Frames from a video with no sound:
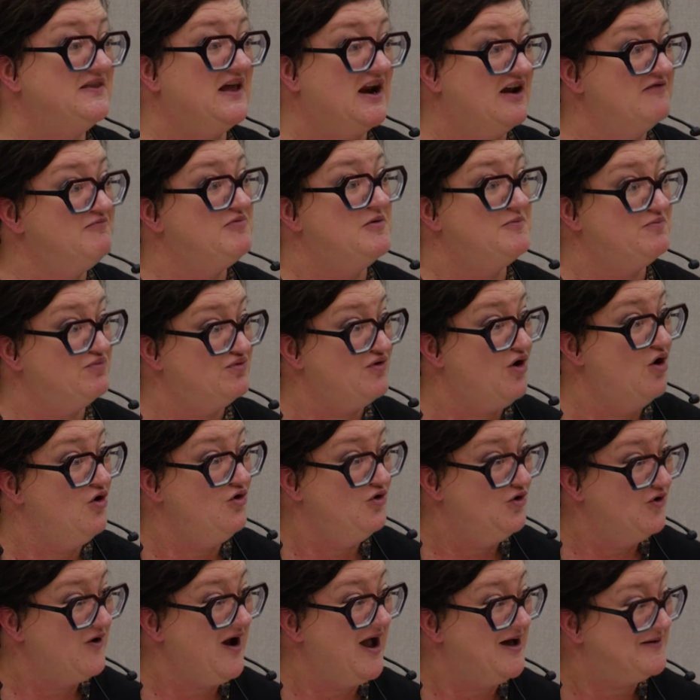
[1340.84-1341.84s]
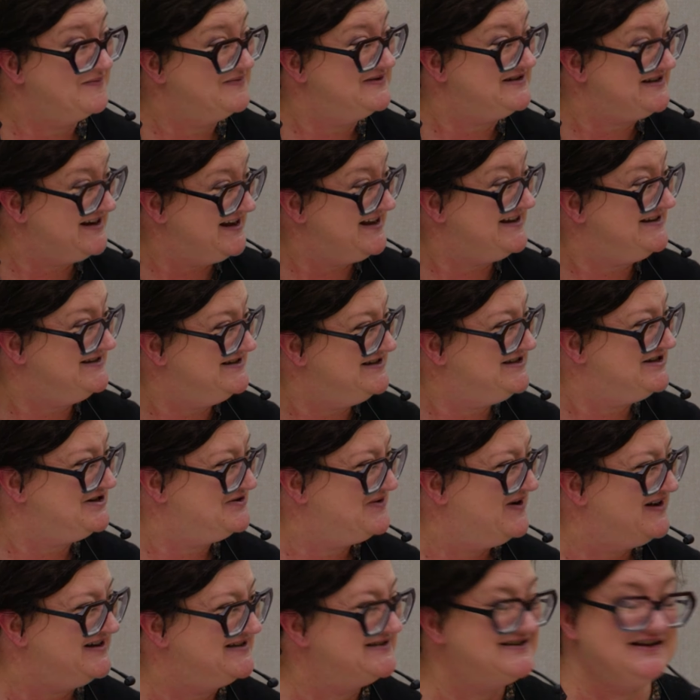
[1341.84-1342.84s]
that have been programmed
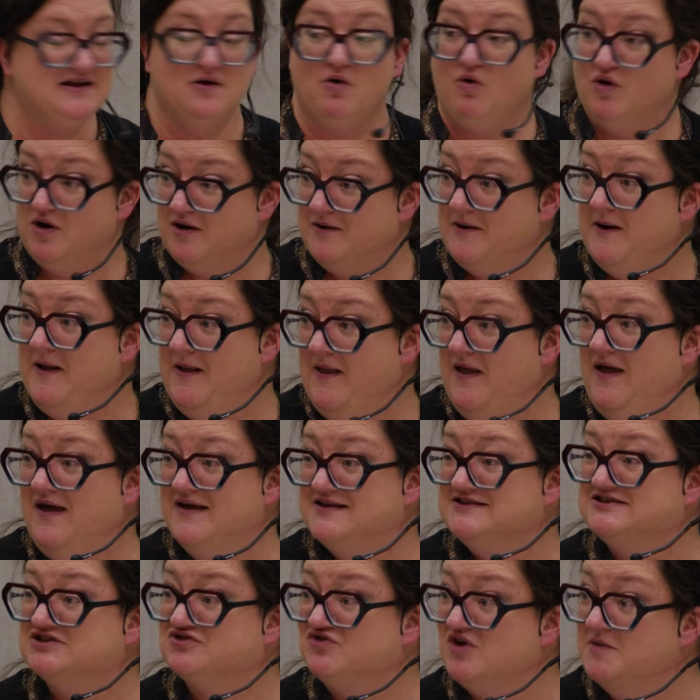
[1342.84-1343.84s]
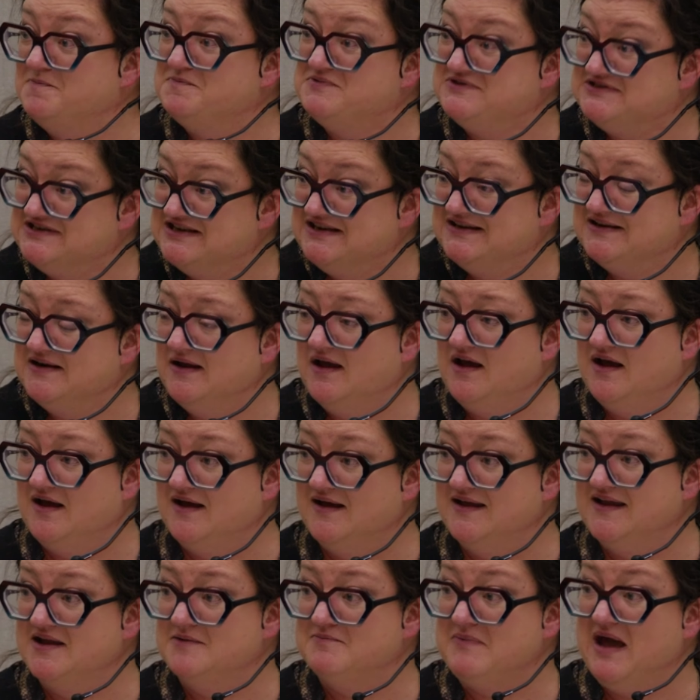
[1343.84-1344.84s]
into us, or scripted,
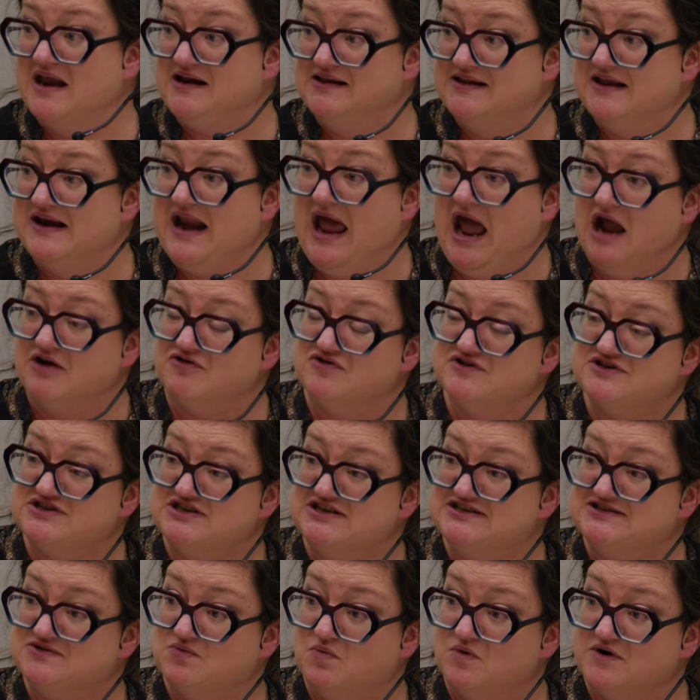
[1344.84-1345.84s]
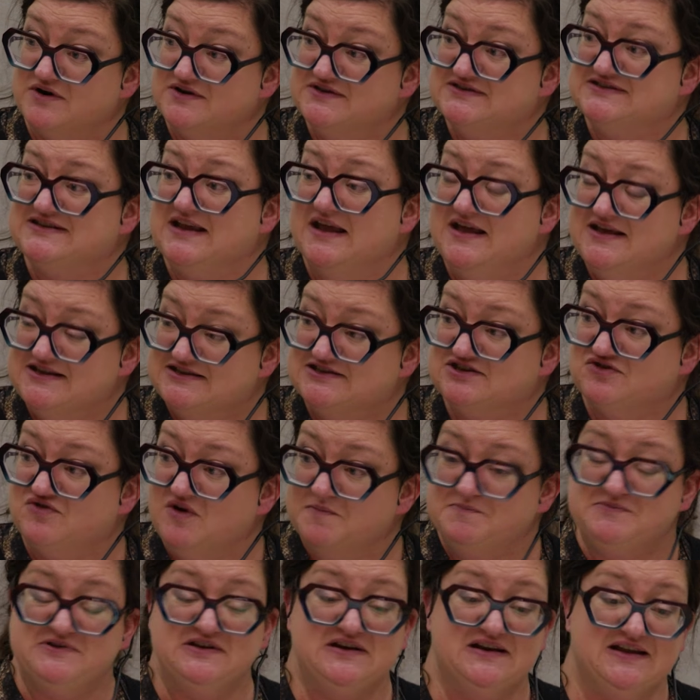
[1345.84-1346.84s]
in Madeleine Ackrich's words,
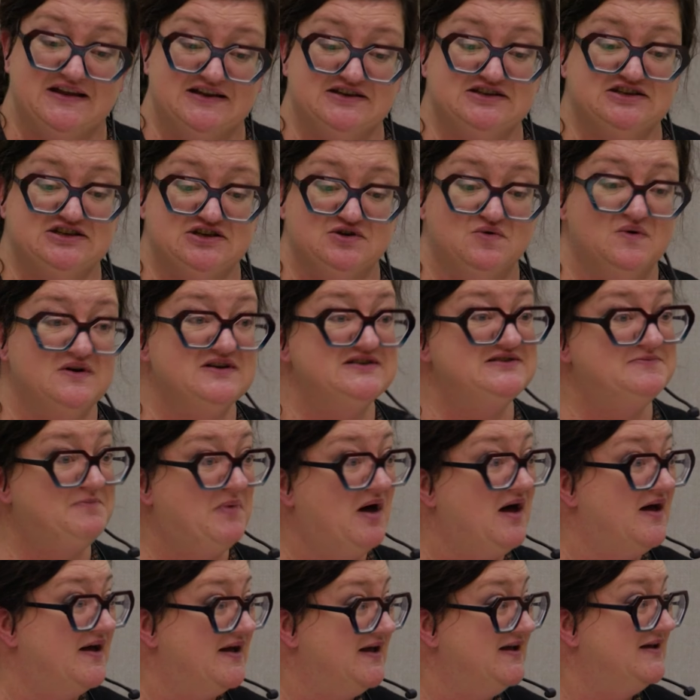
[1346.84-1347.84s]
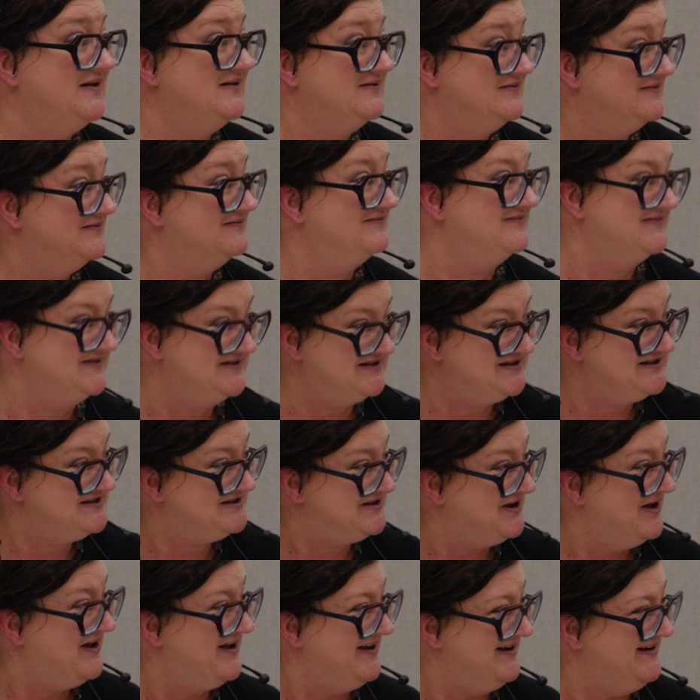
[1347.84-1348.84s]
scripted into us by
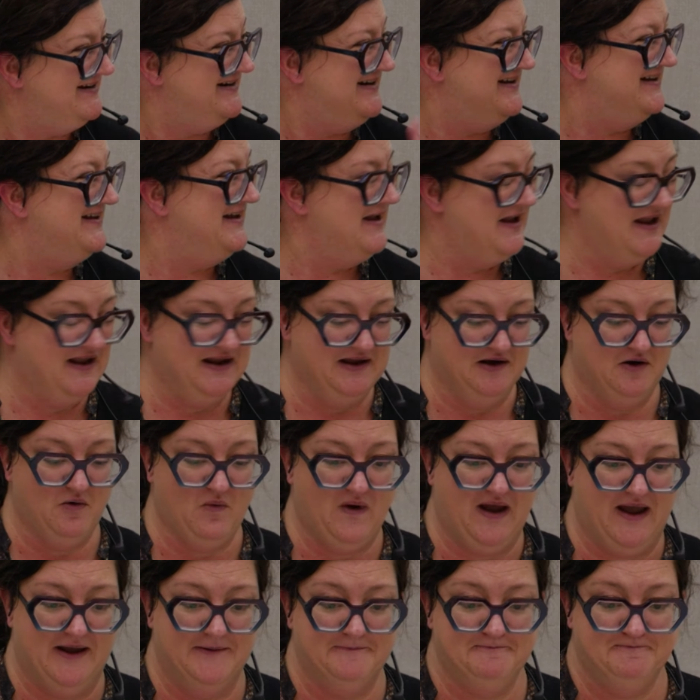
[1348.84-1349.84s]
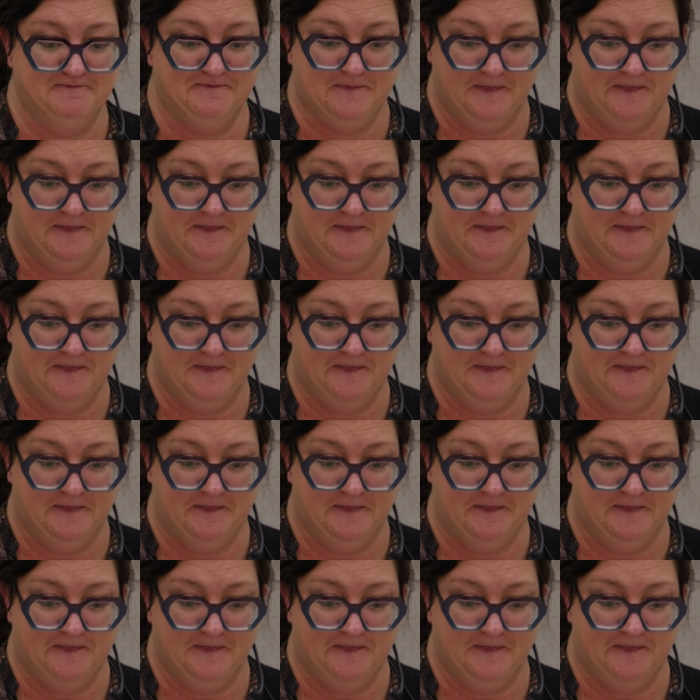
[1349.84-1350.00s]
design, in a way.